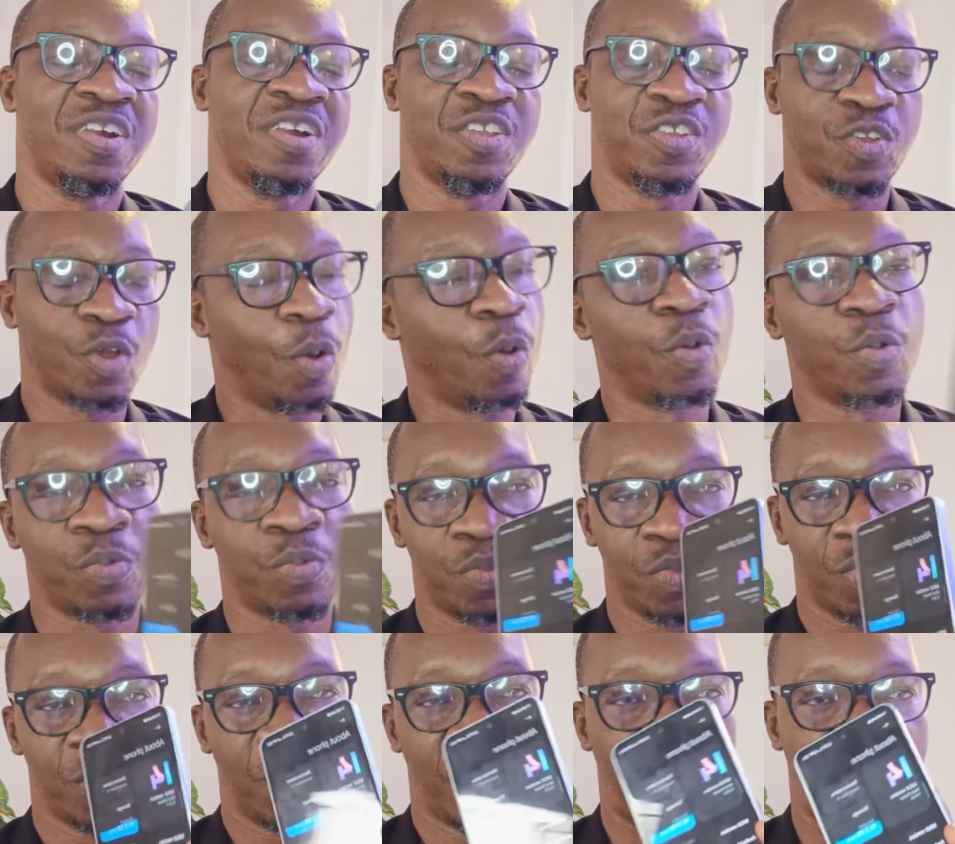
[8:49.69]
So
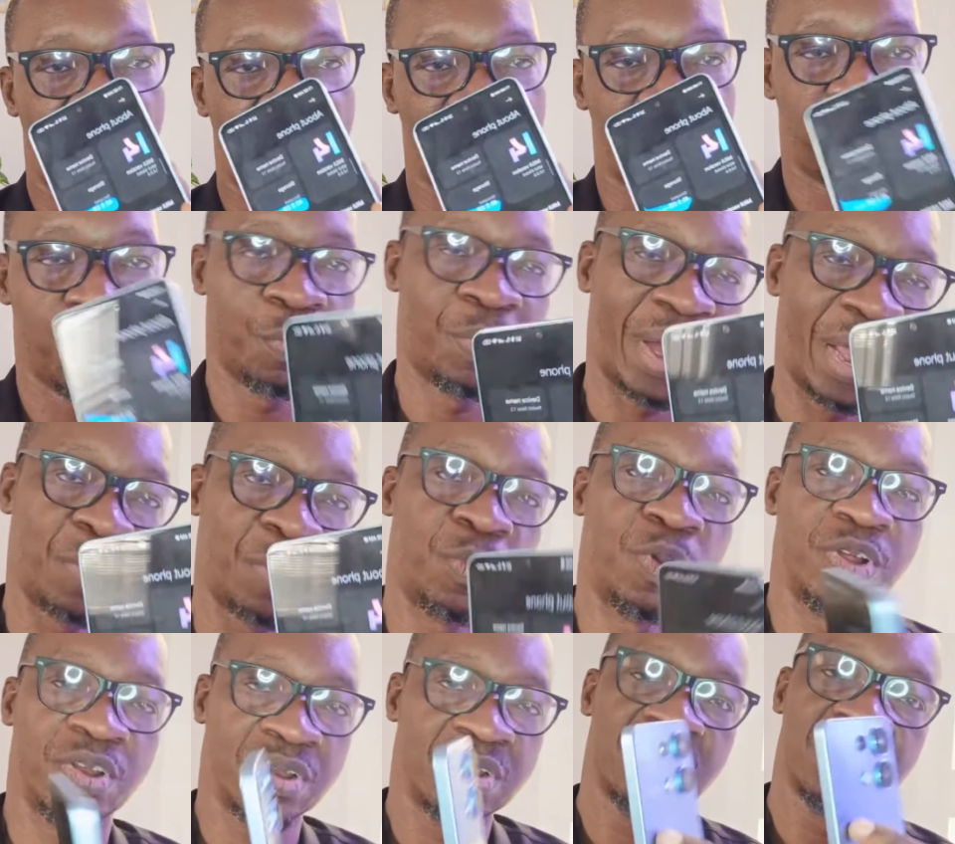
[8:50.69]
if you buy
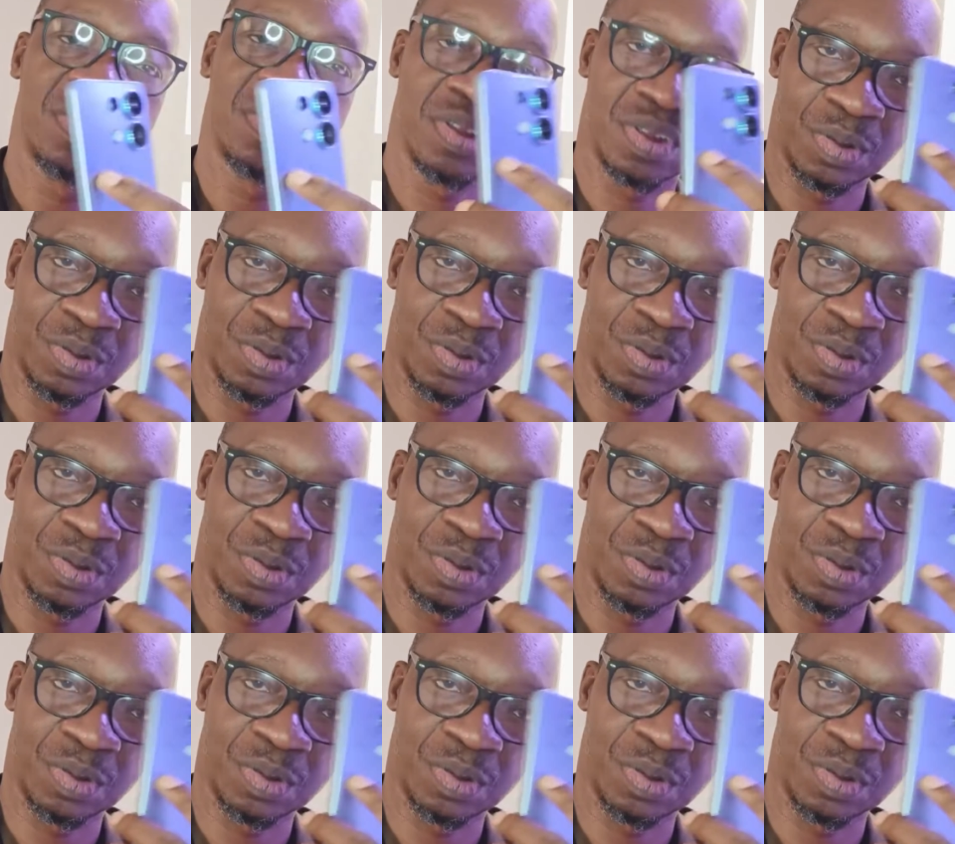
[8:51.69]
one,